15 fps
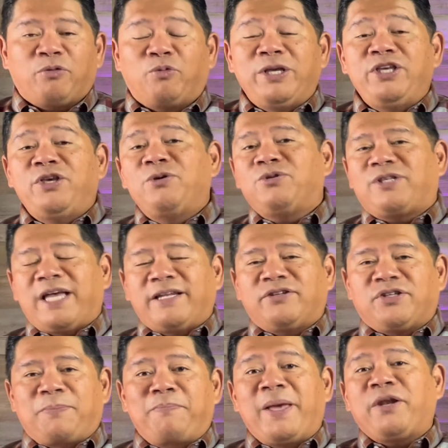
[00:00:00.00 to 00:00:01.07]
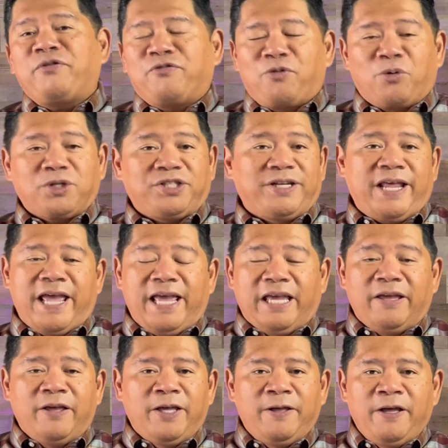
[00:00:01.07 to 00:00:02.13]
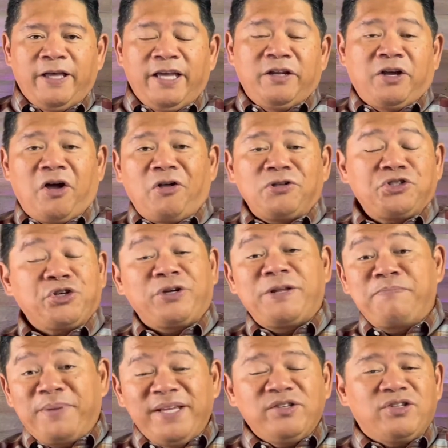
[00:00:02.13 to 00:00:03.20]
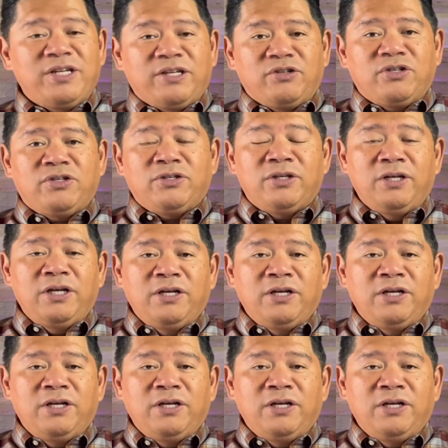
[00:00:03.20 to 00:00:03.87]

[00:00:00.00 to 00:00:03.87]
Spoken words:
We use that as a metaphor today in culture, in business,